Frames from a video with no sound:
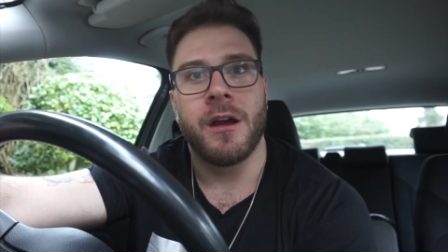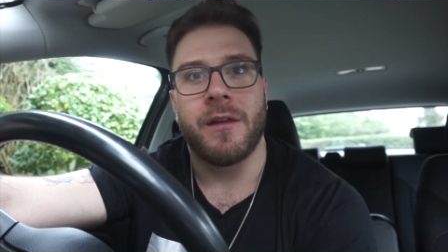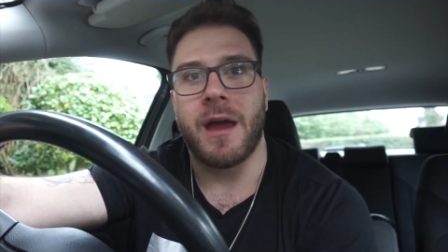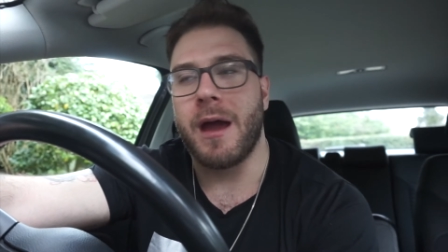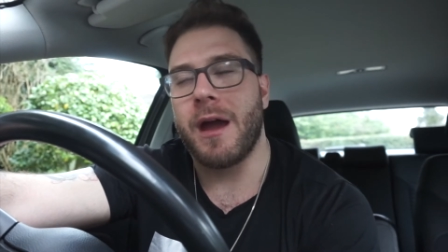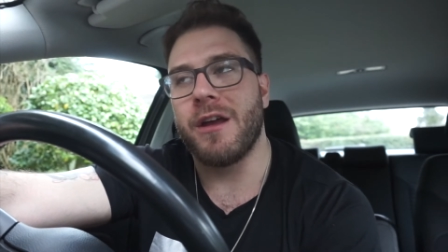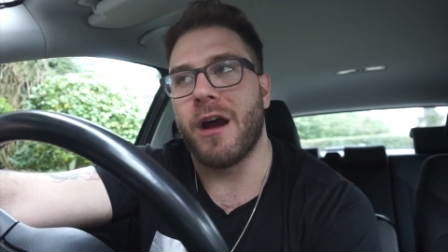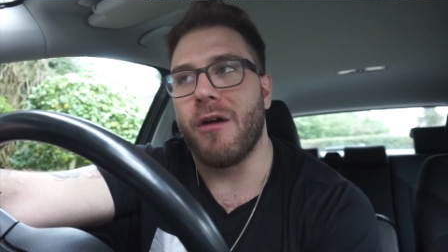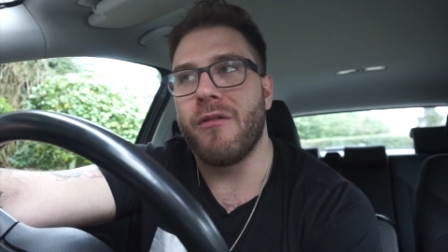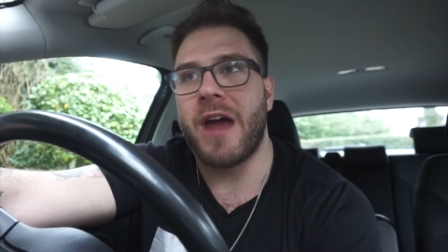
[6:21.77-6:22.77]
They're, you
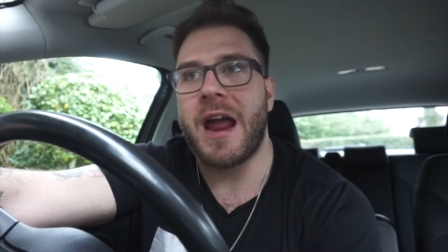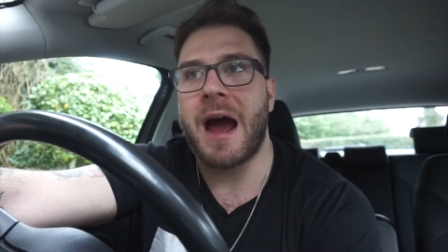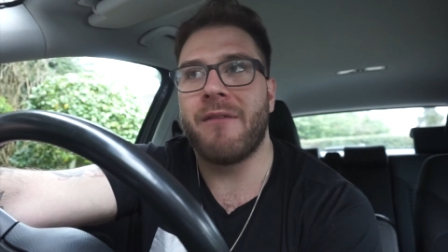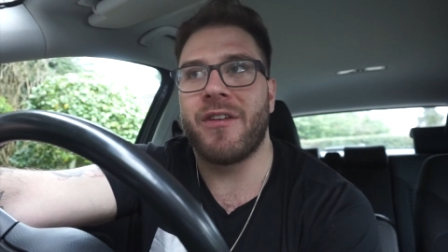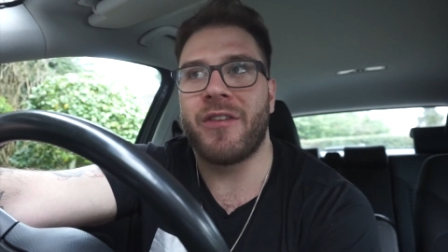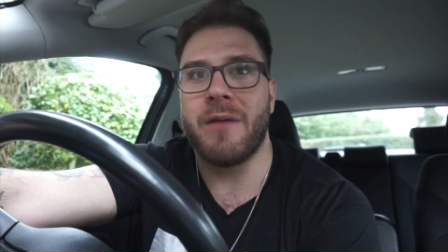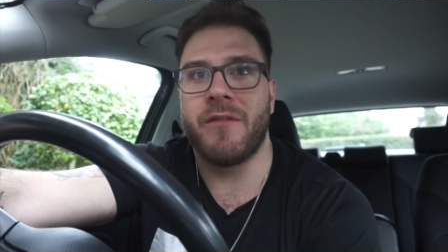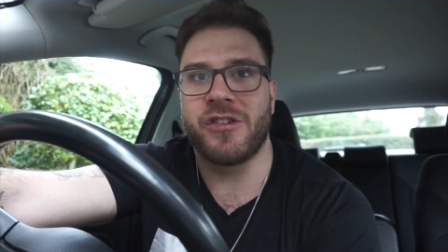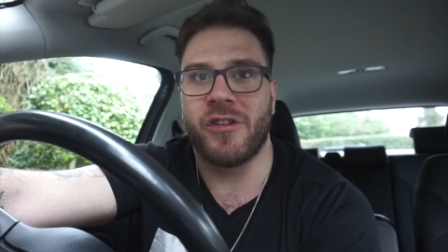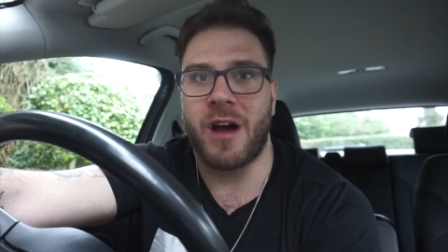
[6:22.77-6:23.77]
know, they have the same
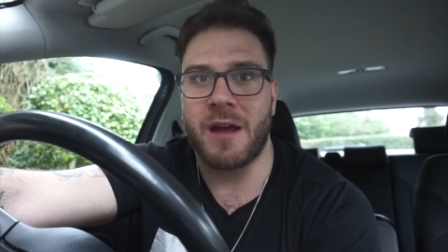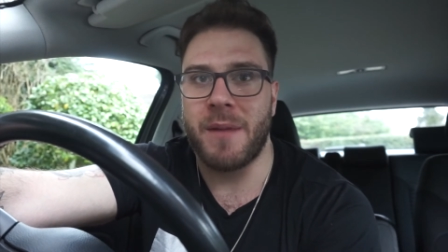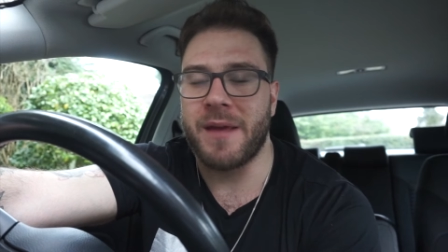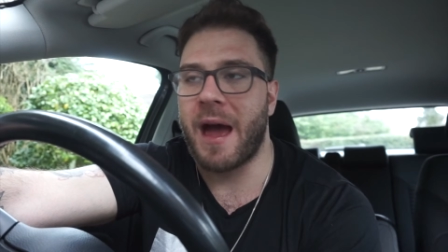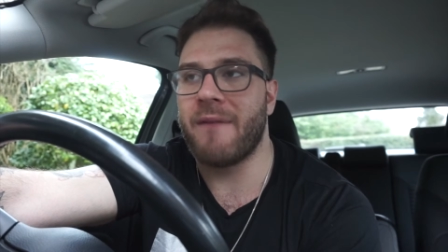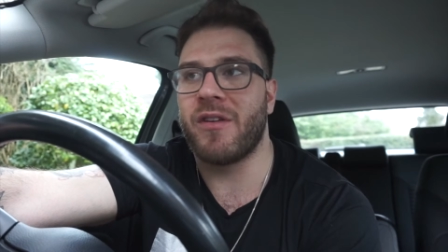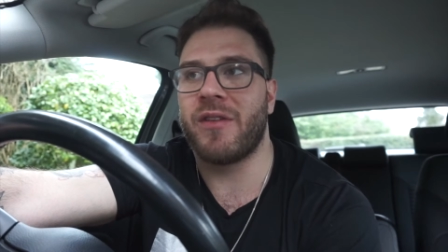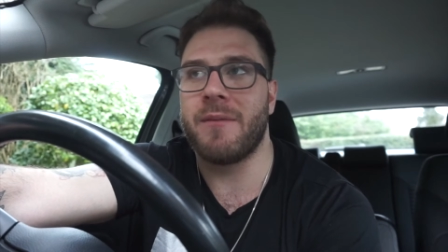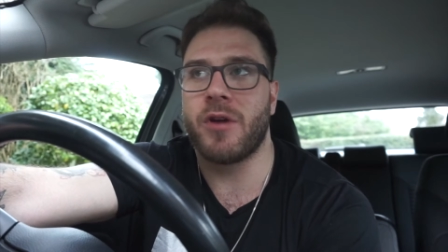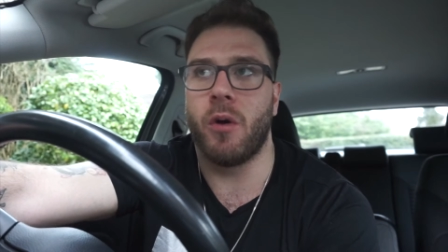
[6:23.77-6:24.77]
vision like me. They have the
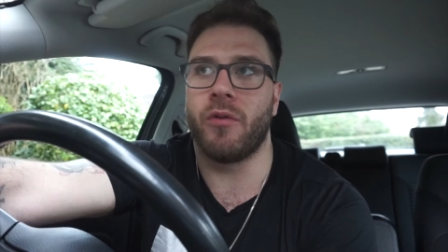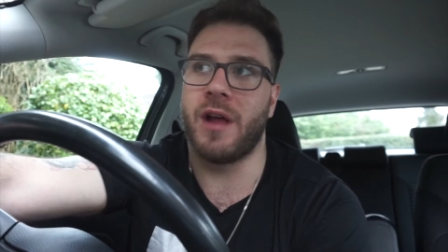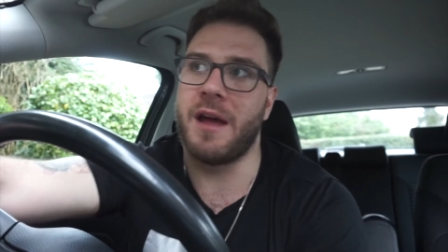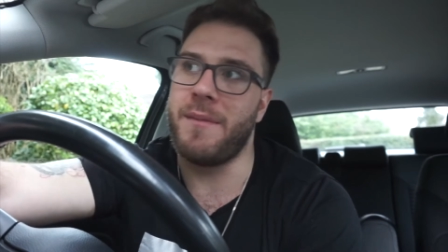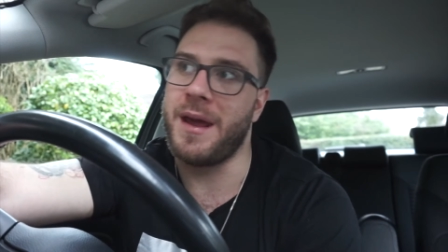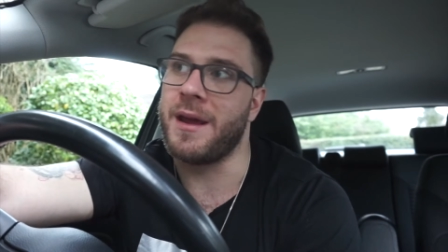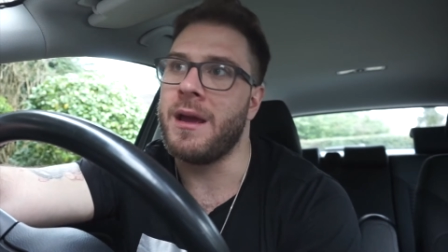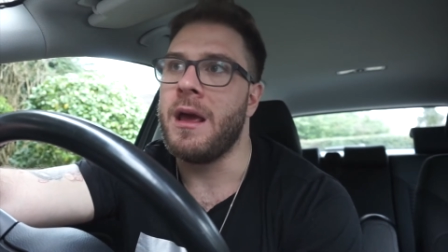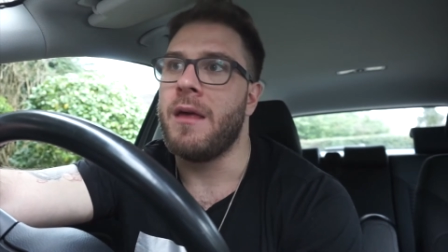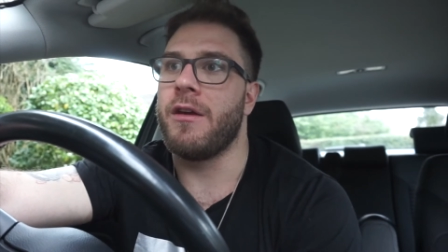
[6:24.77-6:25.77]
same goals like me.
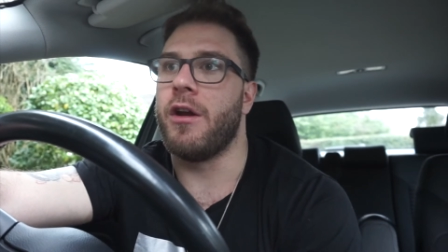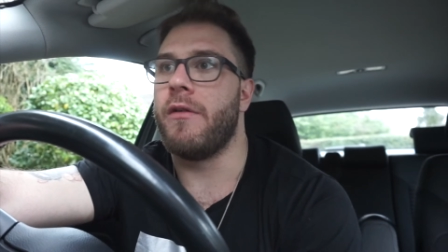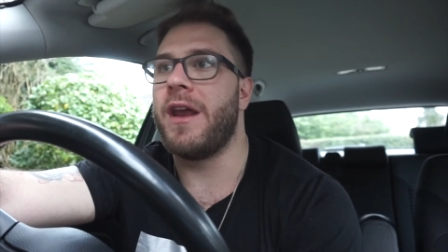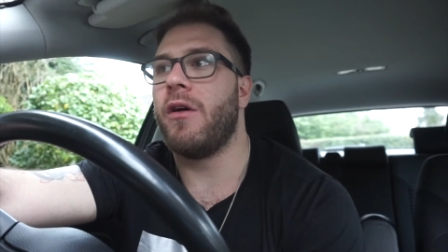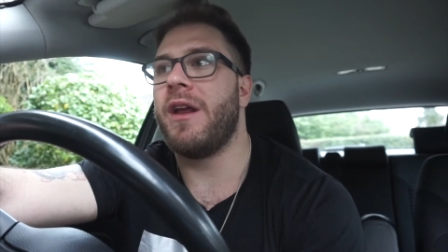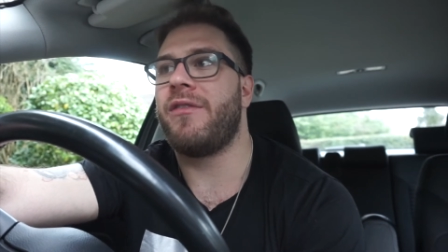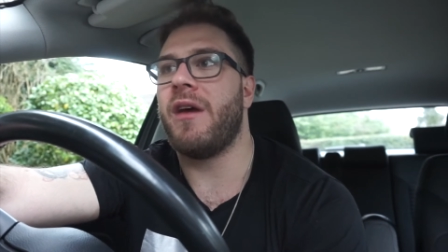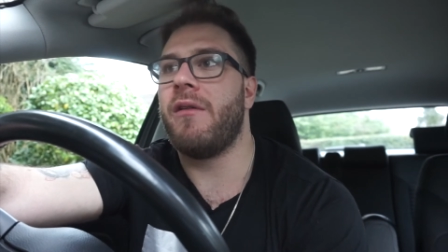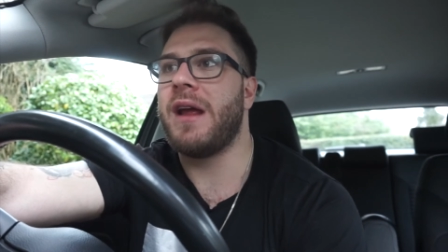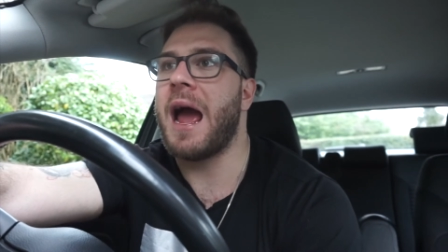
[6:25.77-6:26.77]
You know, they're not
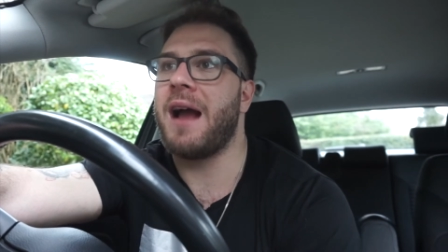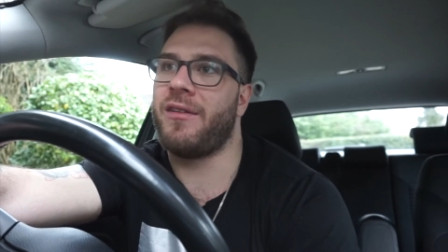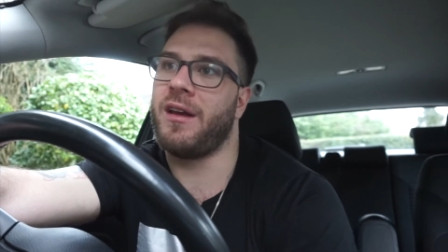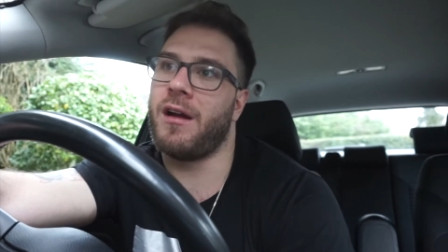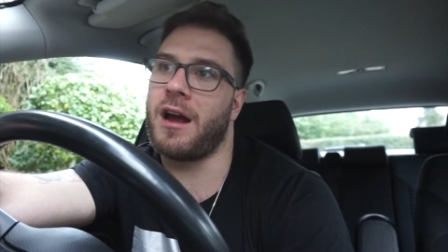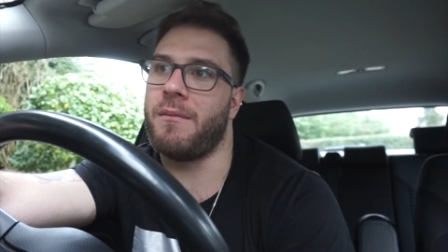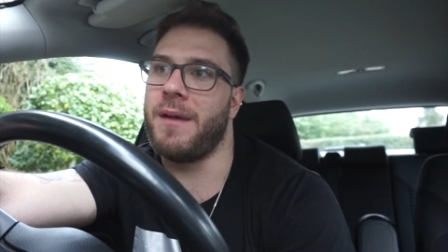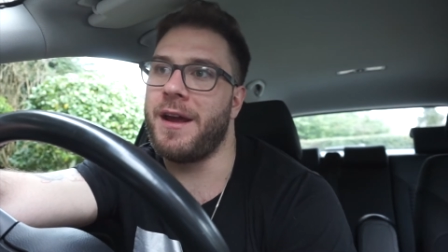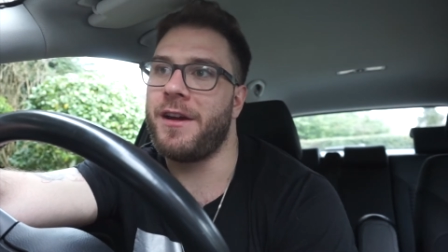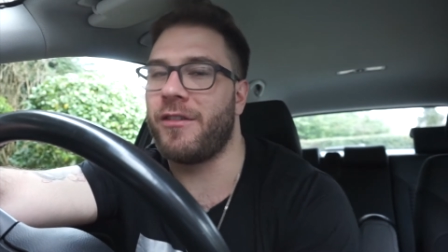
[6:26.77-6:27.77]
necessarily acting like
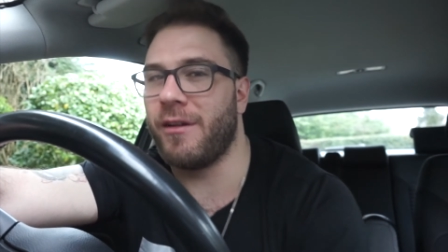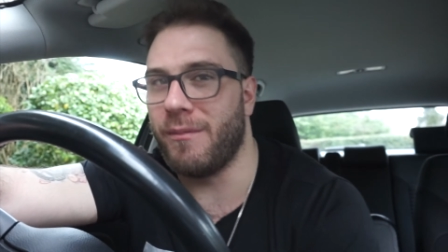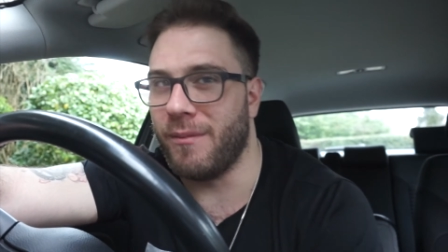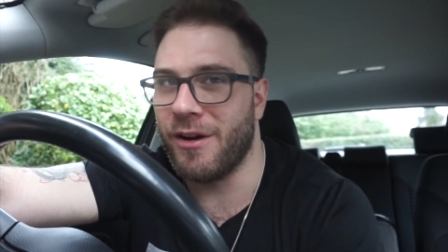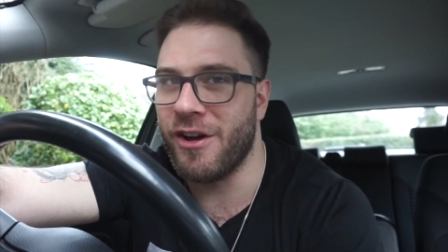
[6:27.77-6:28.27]
me, because I'm